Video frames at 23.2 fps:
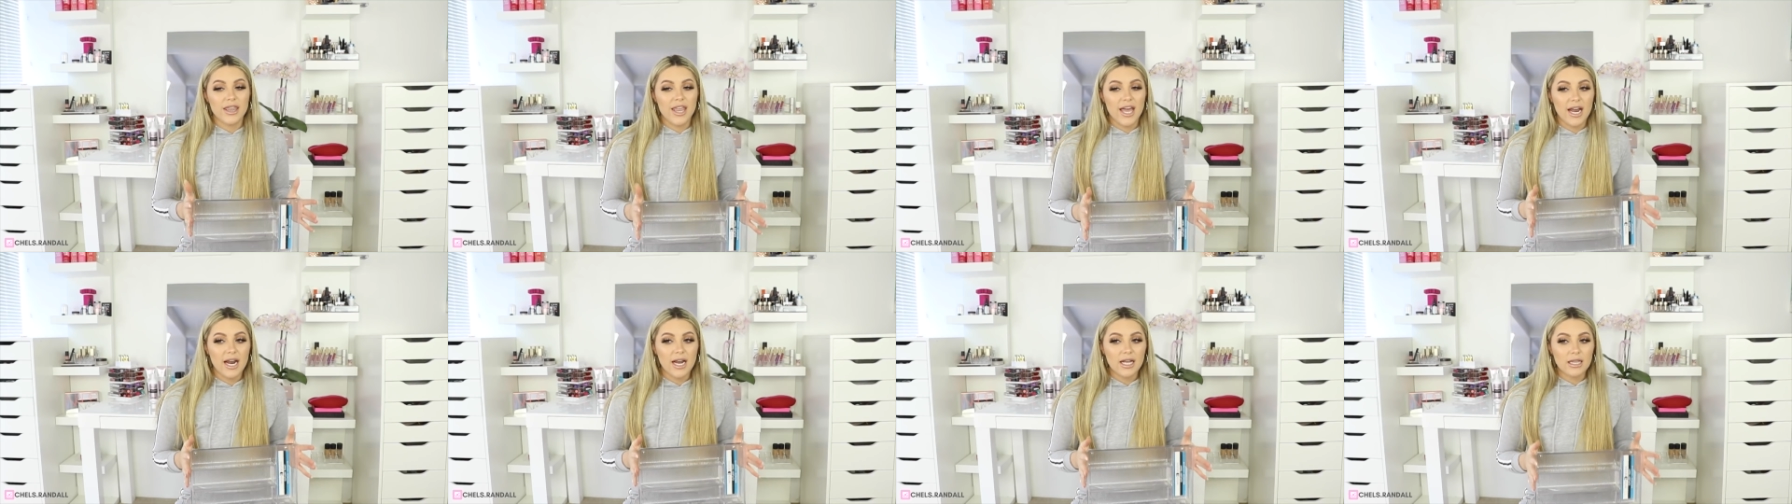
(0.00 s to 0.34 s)

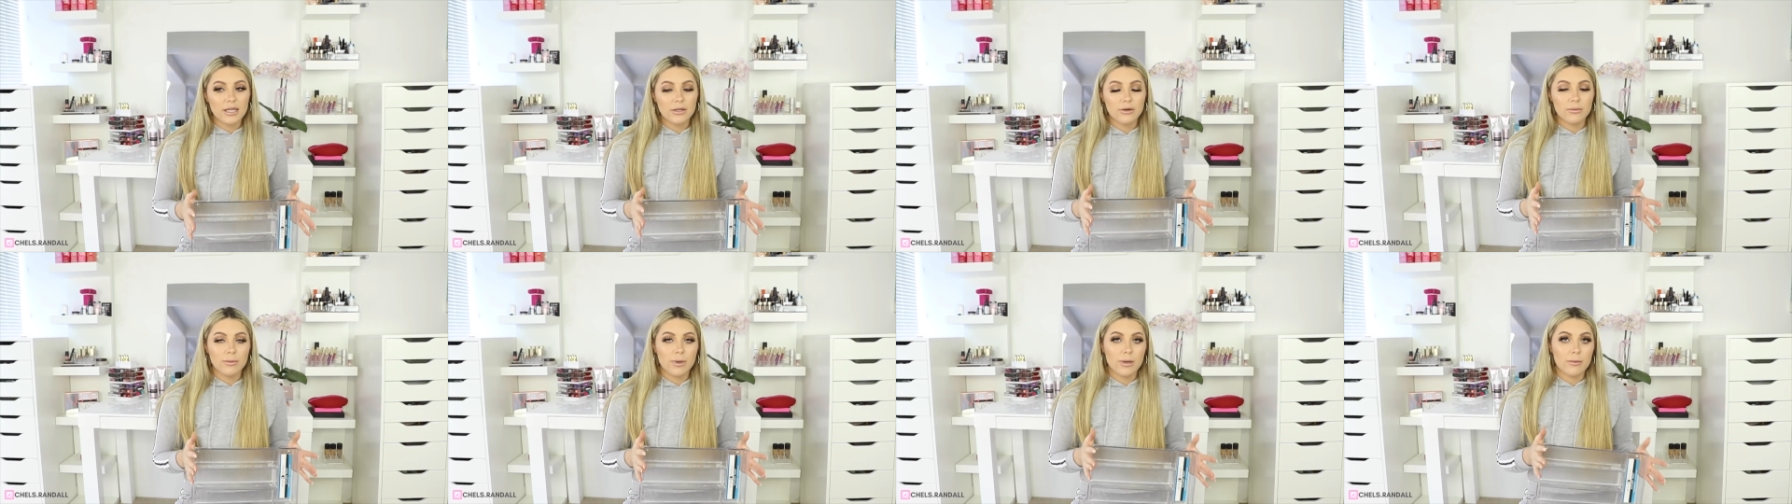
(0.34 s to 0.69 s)
They're a
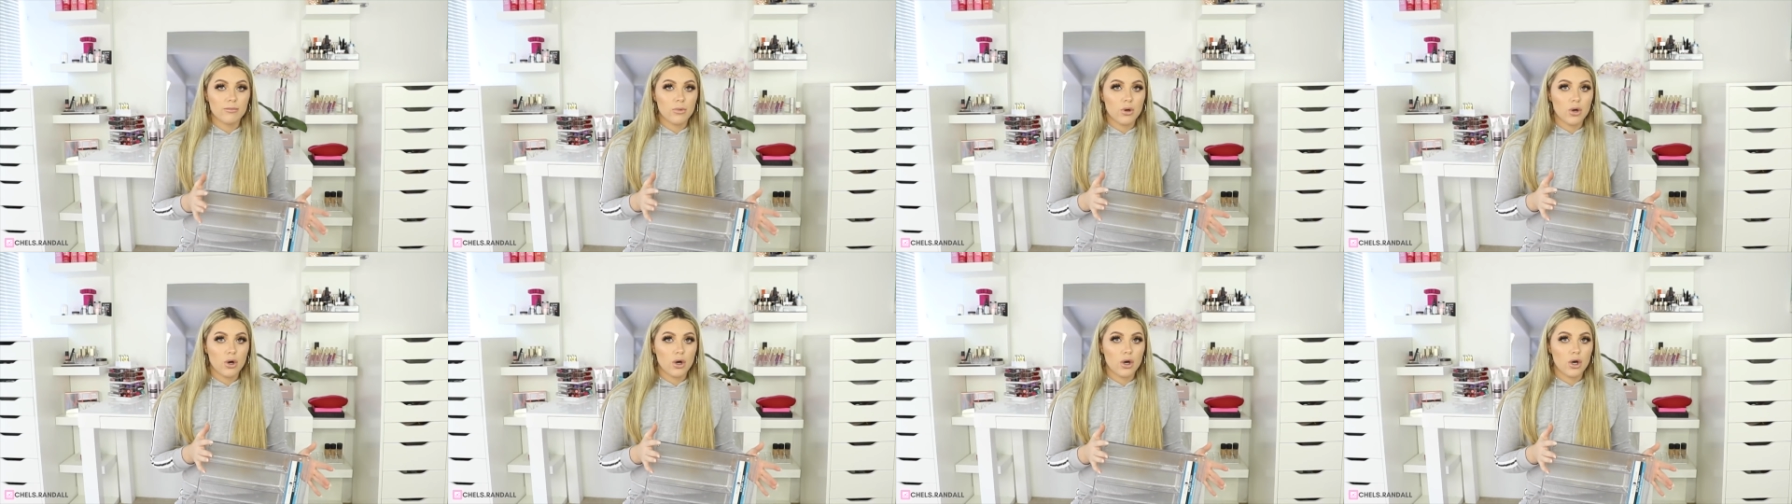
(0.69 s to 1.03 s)
little bit
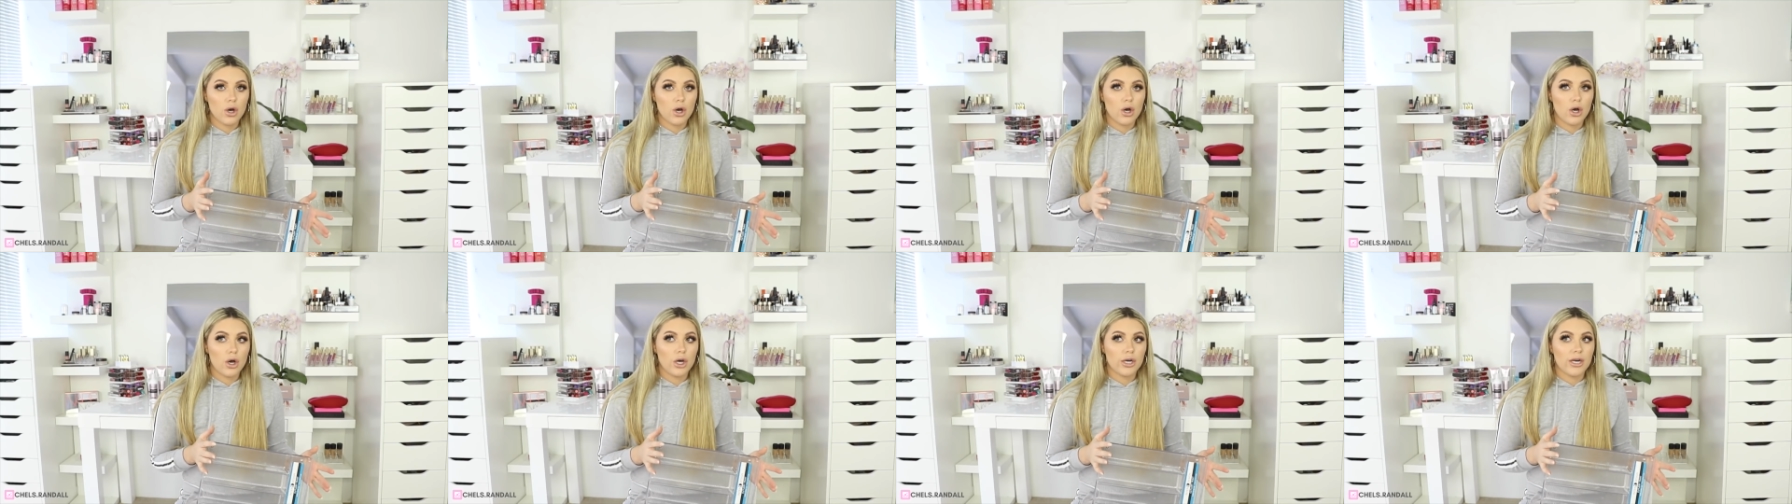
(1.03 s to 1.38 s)

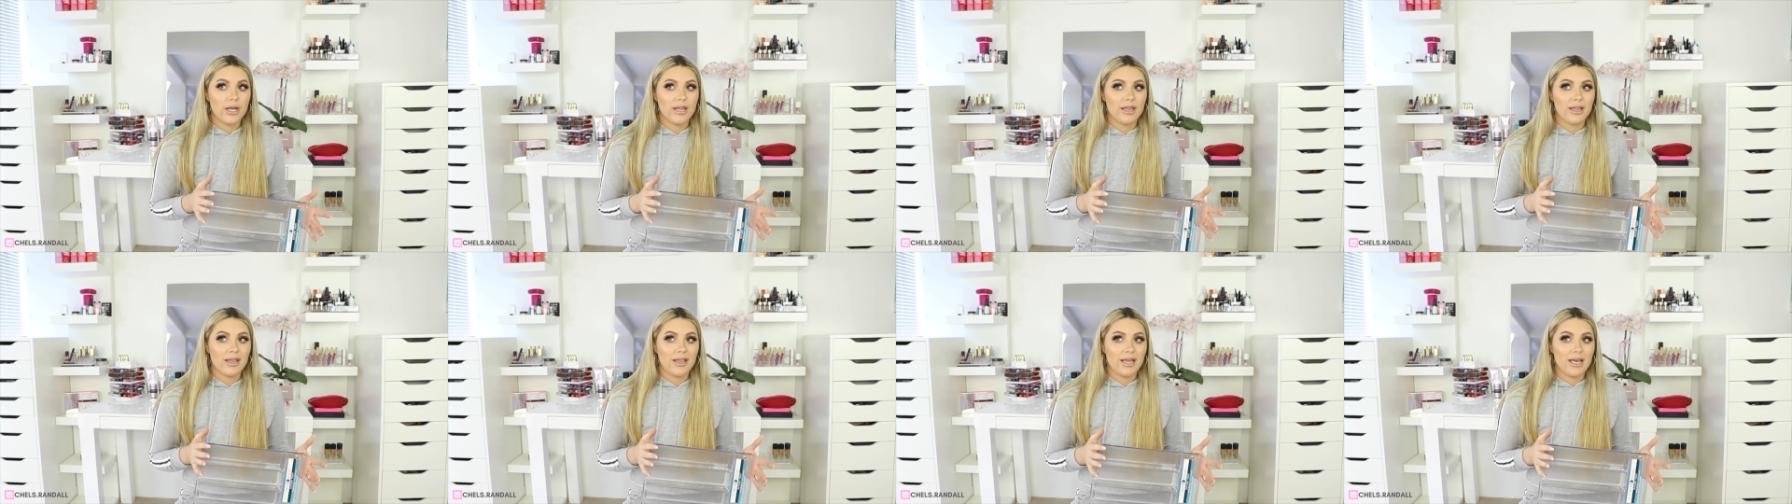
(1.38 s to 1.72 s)
more on
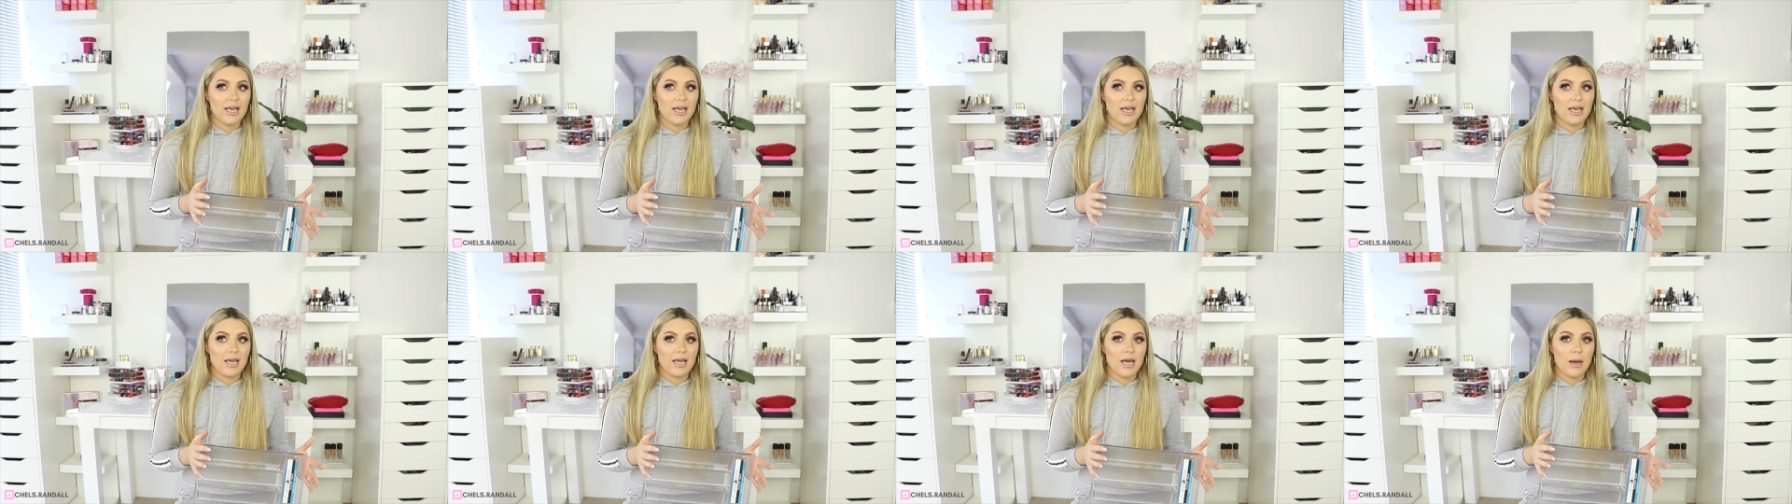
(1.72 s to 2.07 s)

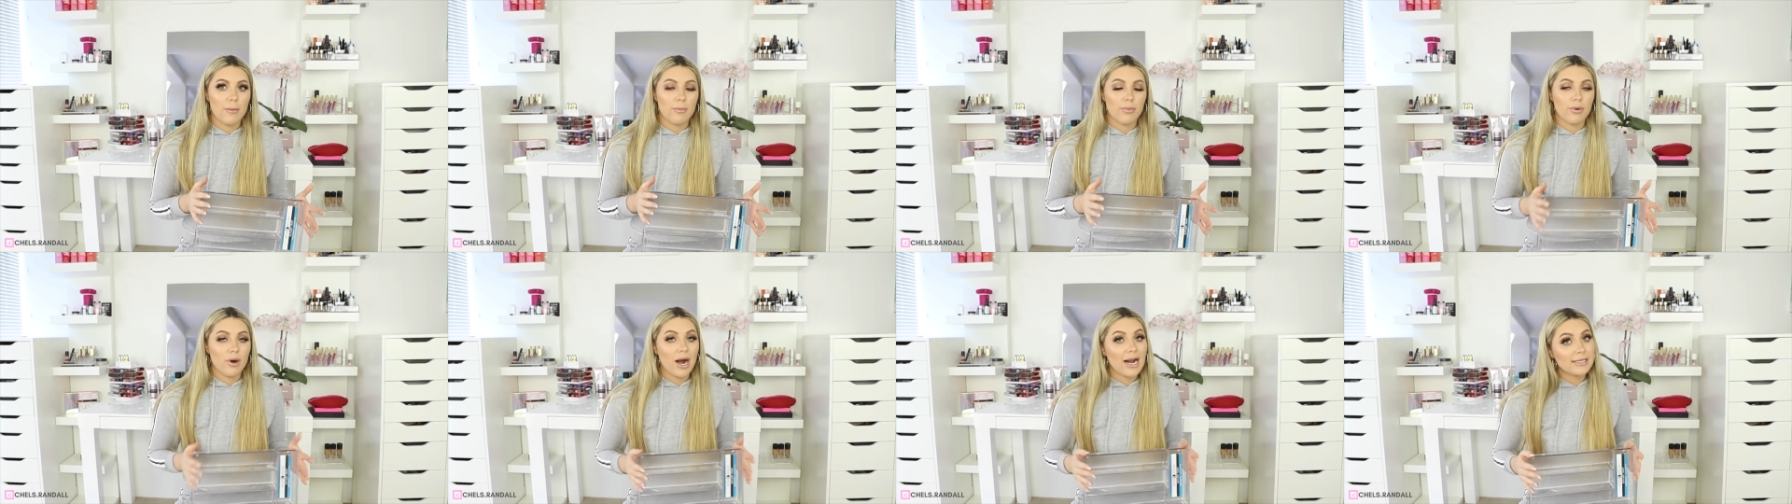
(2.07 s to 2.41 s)
the
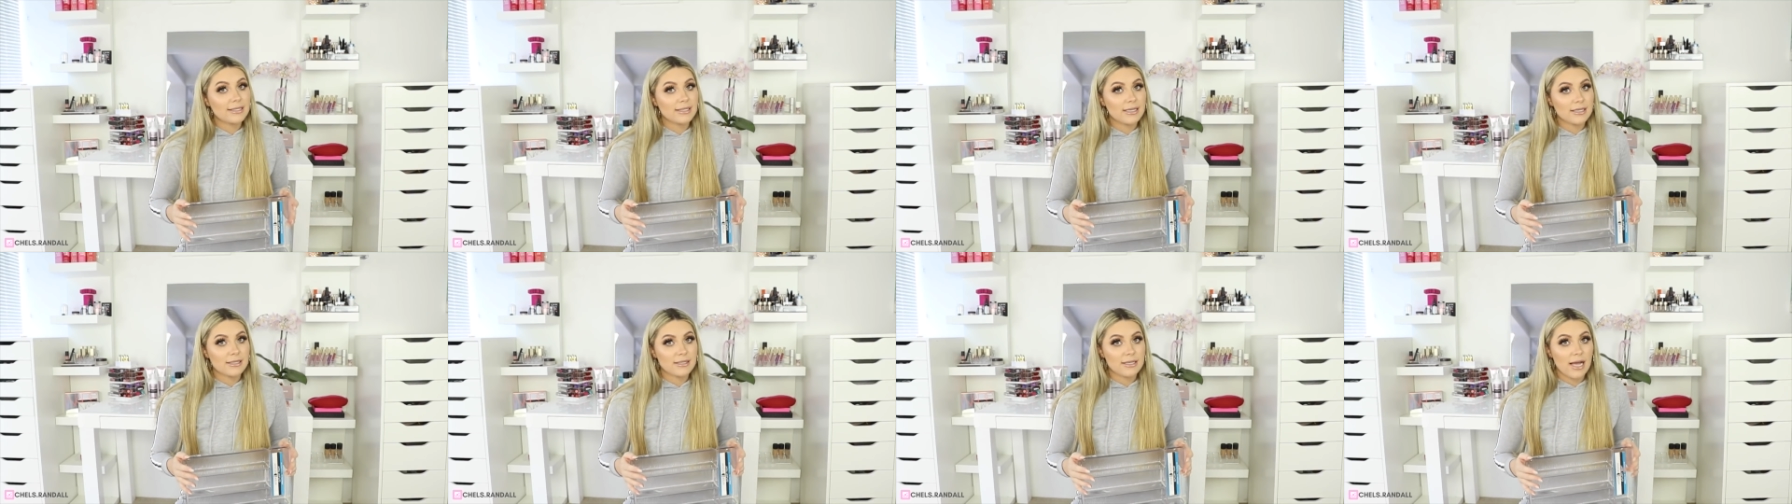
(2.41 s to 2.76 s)

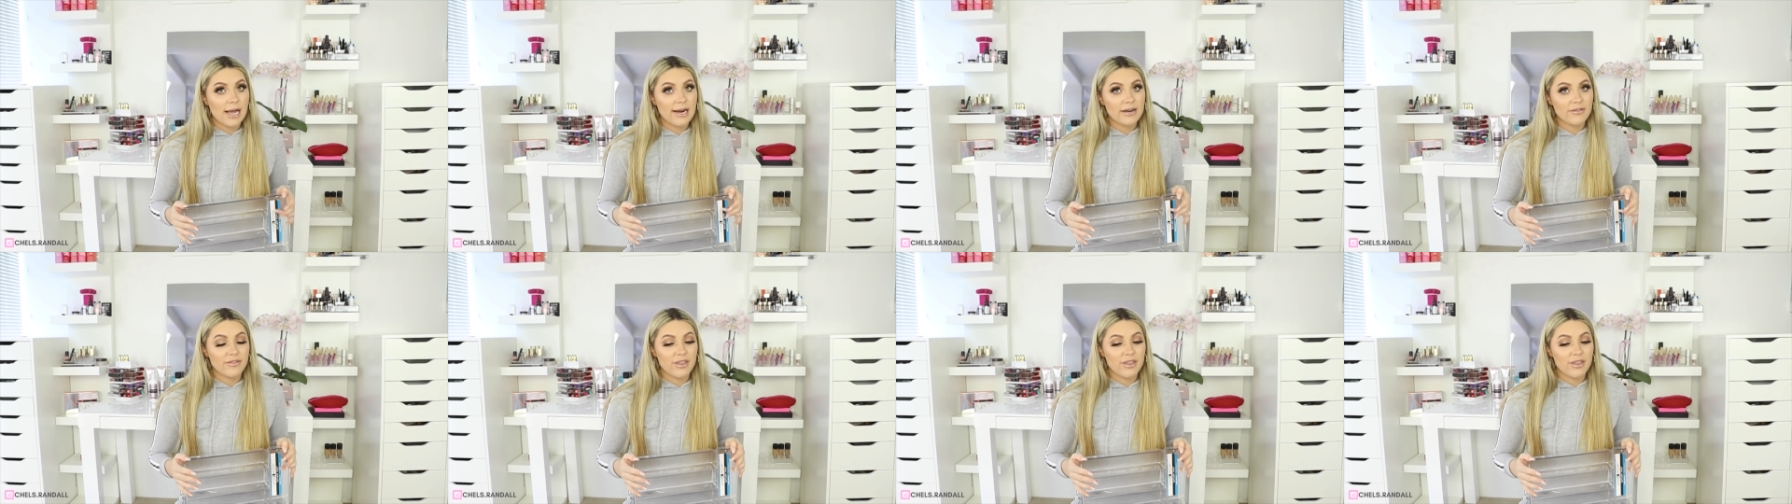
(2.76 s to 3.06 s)
pricier side of